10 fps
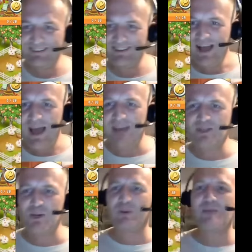And
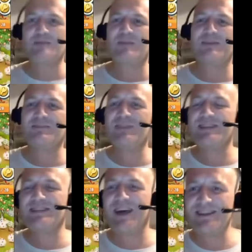Supreme sent me some mini
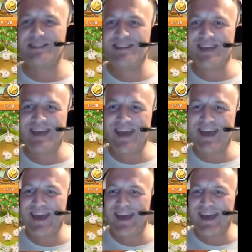stars.
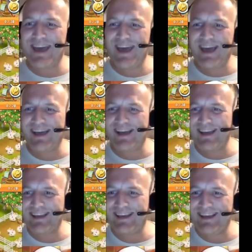Yeah, I like
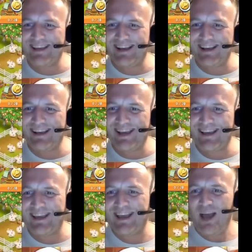it. Yeah, I like
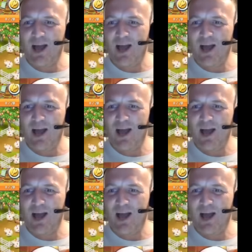it.